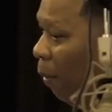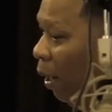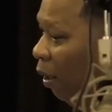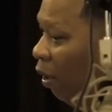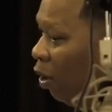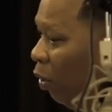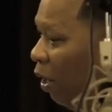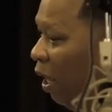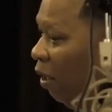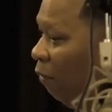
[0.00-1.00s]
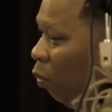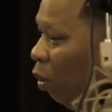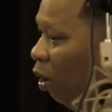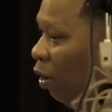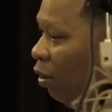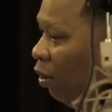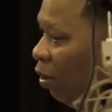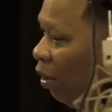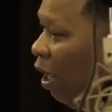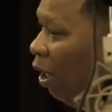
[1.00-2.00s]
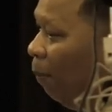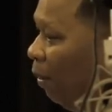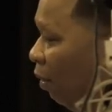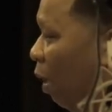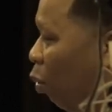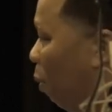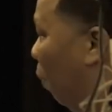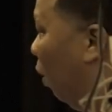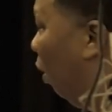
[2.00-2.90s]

what made it creative was just the elements that we